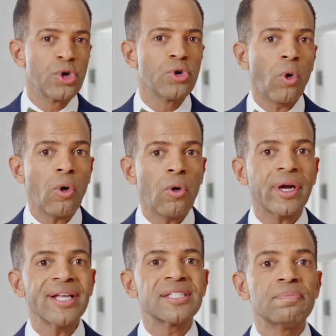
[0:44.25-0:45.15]
your
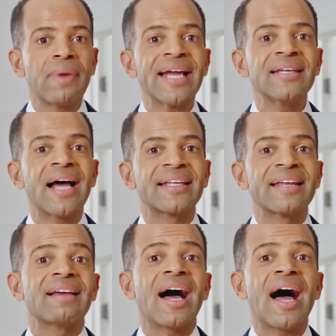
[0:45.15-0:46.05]
organs might not
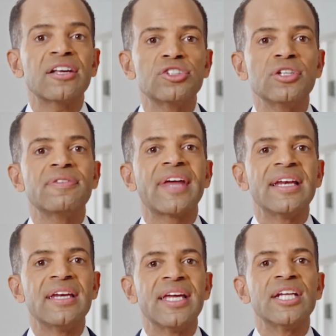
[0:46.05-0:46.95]
get the oxygen they
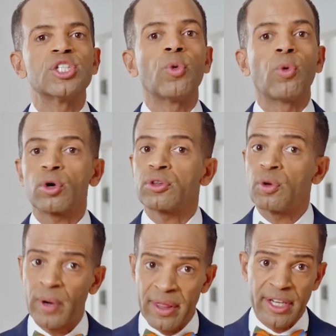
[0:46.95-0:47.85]
need to work the
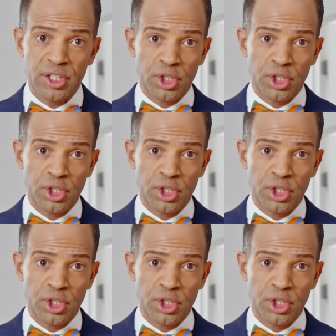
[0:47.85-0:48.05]
way they